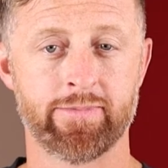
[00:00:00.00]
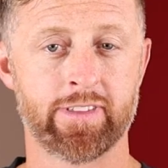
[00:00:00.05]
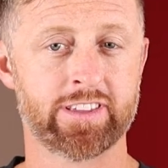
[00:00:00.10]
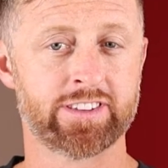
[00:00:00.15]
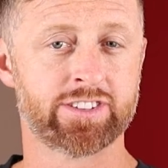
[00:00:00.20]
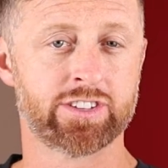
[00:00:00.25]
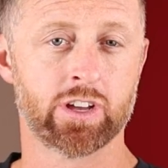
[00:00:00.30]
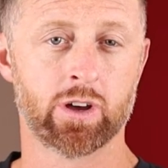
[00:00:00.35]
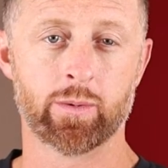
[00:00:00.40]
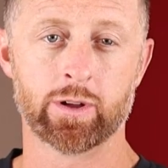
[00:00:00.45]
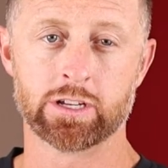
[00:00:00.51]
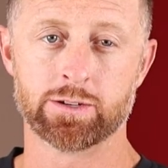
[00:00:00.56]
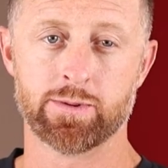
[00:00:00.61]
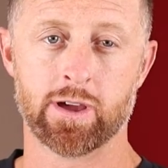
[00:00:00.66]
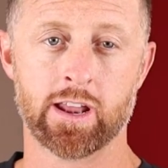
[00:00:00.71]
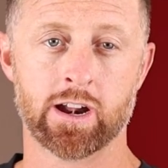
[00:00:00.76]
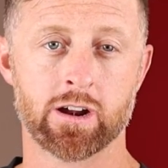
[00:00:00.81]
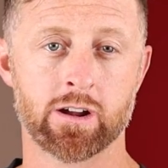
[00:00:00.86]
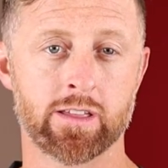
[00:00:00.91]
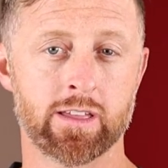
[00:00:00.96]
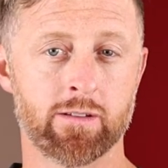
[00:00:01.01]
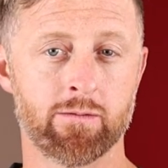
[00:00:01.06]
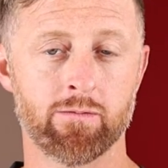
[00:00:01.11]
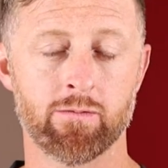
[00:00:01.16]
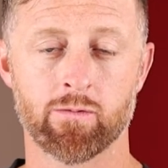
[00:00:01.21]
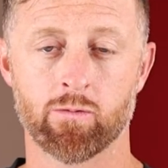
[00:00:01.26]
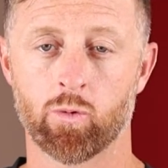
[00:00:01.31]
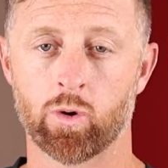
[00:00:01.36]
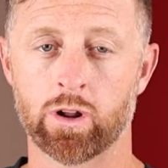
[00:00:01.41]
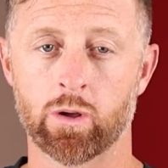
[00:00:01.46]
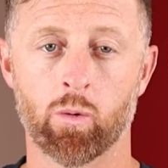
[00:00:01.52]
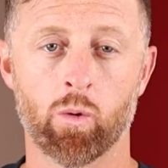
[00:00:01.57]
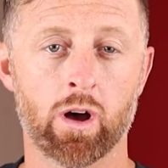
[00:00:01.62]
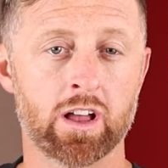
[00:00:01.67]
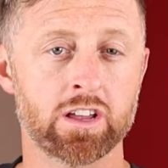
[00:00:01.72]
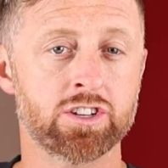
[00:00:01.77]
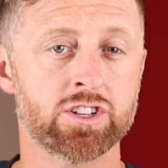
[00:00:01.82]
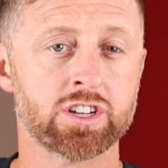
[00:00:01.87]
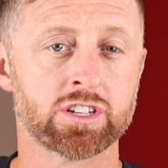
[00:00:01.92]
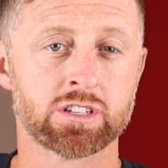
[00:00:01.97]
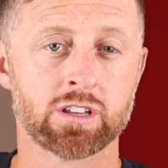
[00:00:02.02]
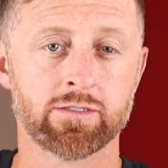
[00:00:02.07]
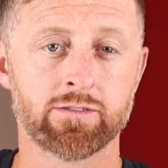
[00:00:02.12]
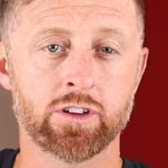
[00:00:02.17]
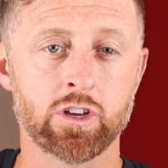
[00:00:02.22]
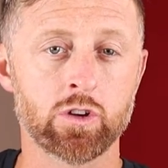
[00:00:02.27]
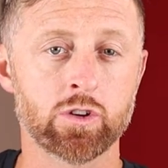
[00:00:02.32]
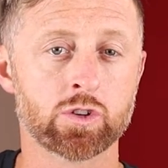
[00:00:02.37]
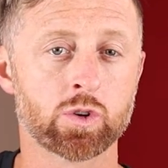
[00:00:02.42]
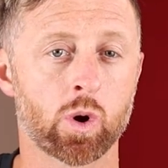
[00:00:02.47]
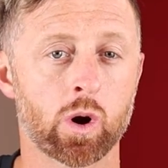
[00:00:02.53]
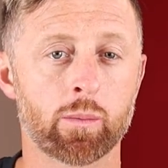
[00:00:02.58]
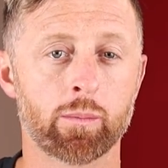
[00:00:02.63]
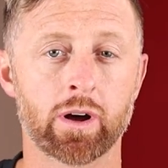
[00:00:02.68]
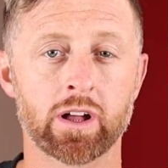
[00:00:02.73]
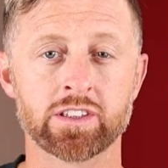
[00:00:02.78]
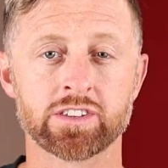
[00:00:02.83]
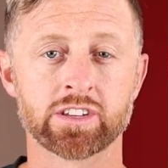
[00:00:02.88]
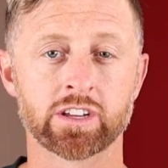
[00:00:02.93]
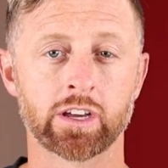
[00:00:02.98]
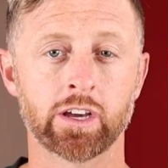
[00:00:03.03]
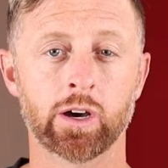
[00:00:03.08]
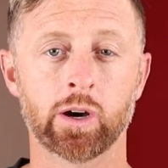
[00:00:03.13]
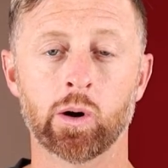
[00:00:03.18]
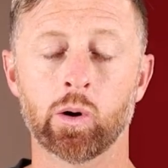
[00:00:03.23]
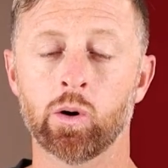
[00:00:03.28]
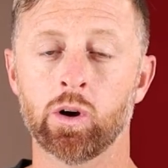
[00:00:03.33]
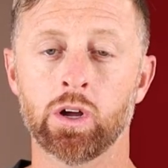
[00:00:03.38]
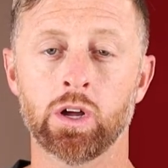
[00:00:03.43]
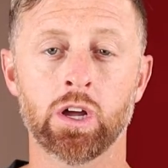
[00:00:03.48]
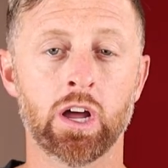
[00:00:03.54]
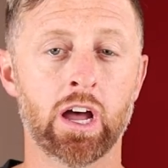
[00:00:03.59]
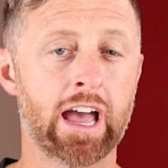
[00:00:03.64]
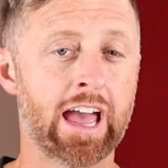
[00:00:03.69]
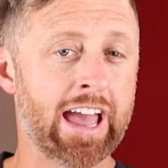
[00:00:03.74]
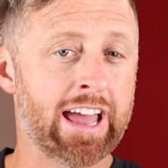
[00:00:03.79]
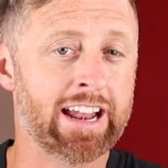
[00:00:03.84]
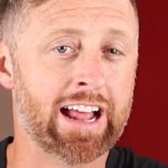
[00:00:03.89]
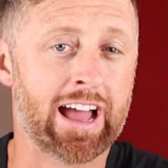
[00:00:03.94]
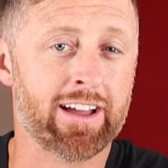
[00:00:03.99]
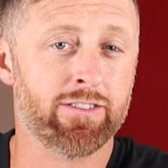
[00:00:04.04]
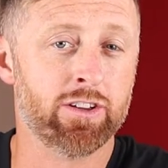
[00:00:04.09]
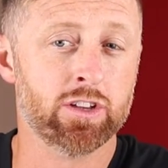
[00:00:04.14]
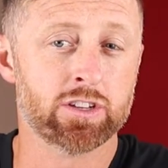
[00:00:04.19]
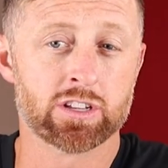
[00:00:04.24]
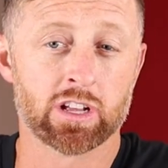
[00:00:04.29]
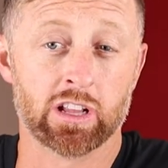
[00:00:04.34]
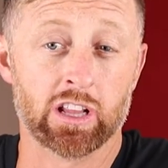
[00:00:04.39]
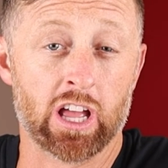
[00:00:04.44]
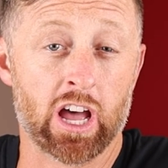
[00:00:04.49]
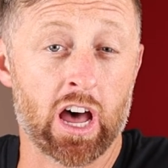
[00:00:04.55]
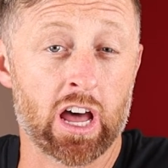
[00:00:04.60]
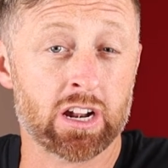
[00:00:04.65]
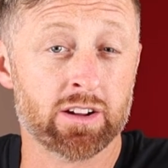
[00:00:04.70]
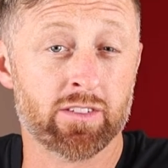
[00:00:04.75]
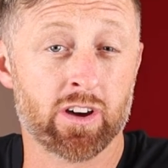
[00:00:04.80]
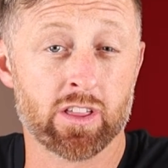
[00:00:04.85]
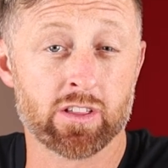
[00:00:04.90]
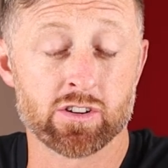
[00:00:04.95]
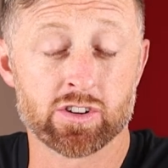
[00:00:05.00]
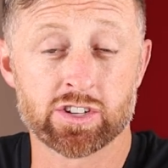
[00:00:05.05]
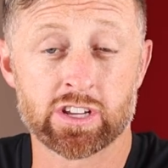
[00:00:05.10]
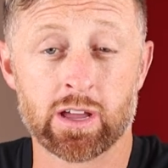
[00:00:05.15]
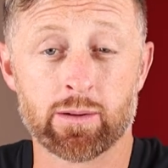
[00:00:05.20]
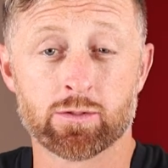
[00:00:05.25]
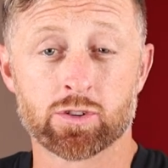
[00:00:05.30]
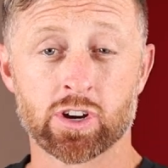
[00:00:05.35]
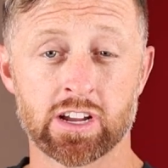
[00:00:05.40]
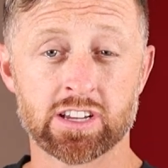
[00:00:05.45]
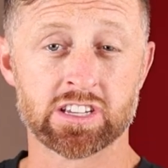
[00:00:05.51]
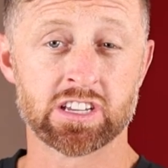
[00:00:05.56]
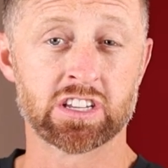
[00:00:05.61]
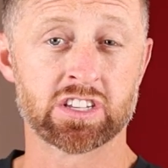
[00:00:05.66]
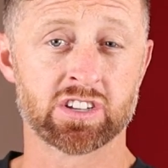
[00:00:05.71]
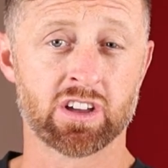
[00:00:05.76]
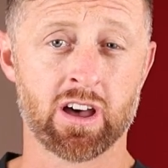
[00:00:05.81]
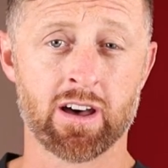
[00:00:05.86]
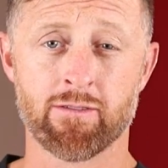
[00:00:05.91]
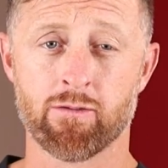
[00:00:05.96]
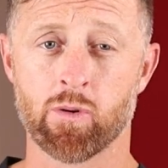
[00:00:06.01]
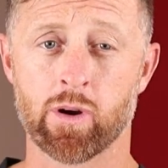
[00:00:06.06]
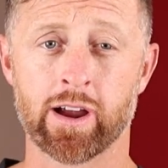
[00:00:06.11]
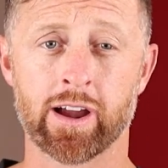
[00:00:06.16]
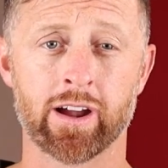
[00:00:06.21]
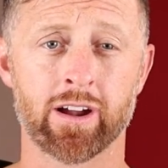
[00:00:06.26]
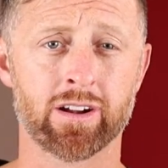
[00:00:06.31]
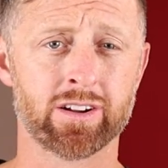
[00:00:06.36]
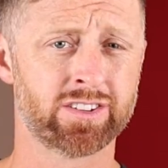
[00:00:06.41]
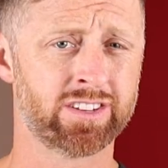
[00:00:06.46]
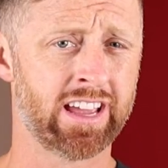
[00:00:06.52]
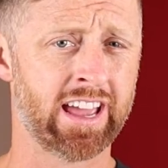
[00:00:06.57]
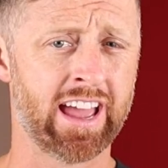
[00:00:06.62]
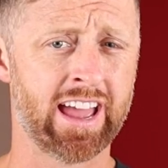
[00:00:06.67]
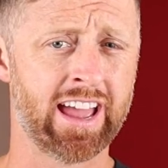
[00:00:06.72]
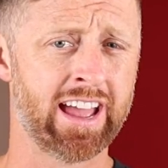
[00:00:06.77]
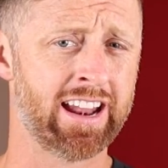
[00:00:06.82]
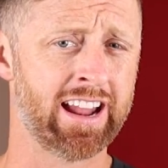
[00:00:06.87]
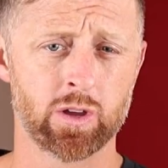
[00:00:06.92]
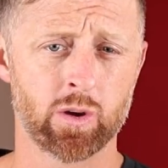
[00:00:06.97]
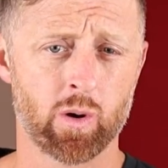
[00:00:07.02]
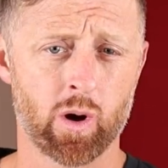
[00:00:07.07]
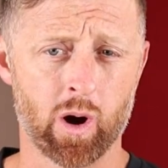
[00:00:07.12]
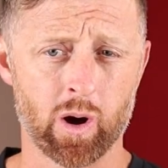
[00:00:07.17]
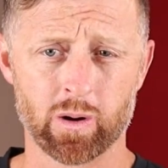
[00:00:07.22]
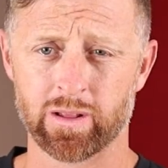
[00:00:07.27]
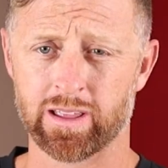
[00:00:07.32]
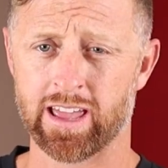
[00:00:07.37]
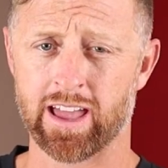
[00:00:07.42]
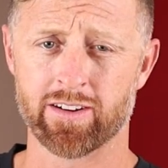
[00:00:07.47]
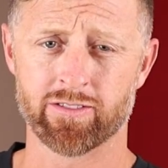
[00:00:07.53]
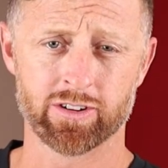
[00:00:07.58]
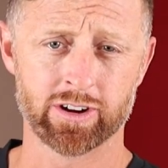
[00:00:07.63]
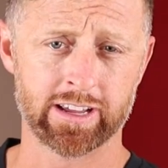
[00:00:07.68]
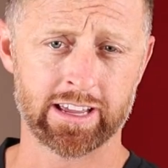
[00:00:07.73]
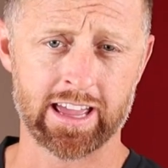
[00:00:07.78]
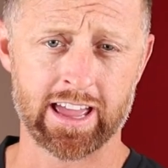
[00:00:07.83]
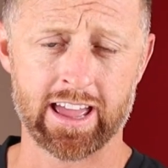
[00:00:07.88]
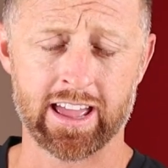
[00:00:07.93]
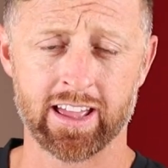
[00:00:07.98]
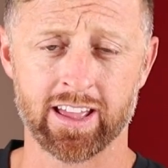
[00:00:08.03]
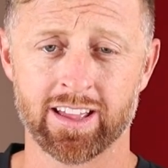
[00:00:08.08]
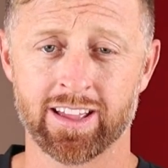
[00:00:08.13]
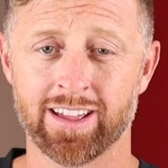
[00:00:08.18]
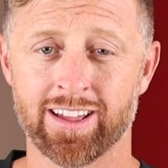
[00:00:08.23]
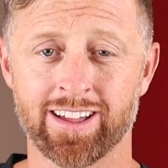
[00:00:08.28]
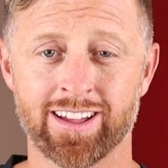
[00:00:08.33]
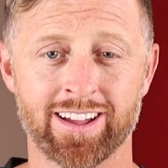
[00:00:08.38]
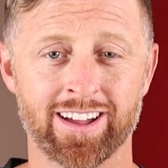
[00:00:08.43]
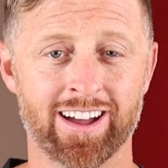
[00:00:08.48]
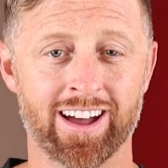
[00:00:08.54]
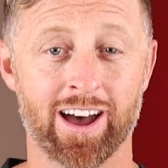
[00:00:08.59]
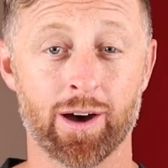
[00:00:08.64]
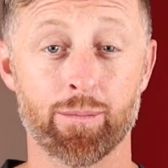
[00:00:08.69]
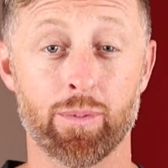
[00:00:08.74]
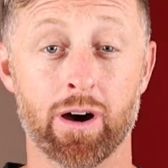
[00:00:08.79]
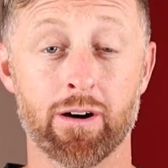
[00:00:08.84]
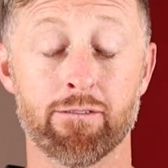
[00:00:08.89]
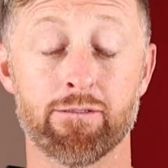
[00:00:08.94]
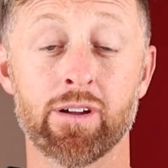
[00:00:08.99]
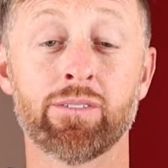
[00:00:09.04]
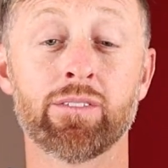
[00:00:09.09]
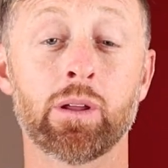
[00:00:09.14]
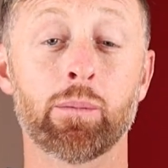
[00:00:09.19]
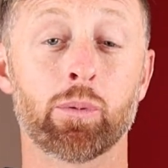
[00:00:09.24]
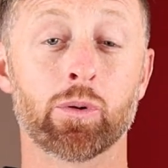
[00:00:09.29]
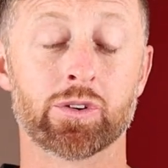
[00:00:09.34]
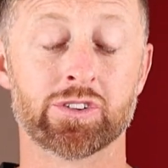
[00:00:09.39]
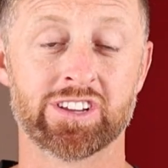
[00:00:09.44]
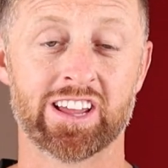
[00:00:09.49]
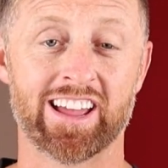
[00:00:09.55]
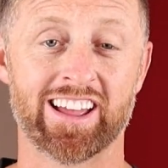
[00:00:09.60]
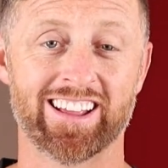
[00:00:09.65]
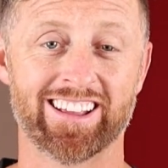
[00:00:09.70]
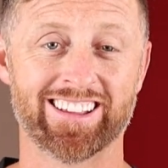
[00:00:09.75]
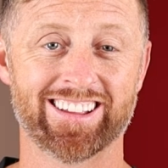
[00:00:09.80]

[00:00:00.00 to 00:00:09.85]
So much better than what it was just a few short months ago. And I've used a lot of other skip tracing softwares, and you hardly ever get above 50%.